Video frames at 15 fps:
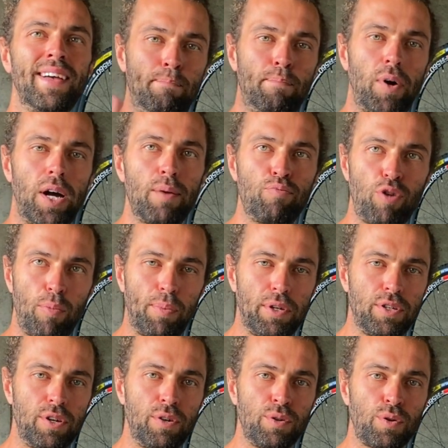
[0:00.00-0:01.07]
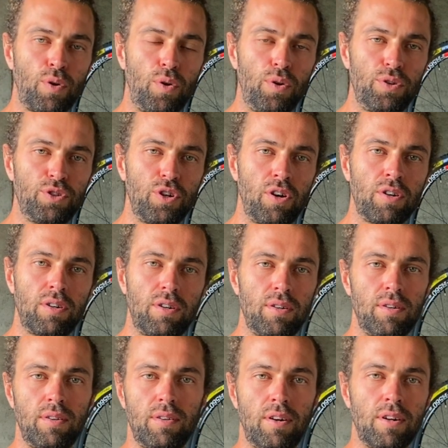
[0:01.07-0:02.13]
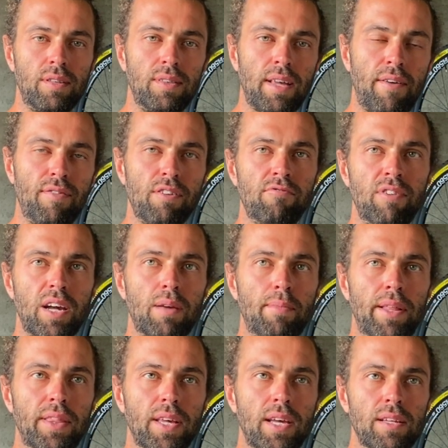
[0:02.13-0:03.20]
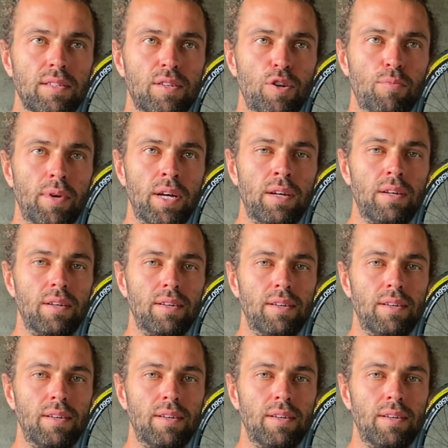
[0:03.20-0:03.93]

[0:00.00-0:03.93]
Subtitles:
Buy a properly tuned coil shock. I can definitely recommend the Kitsuma.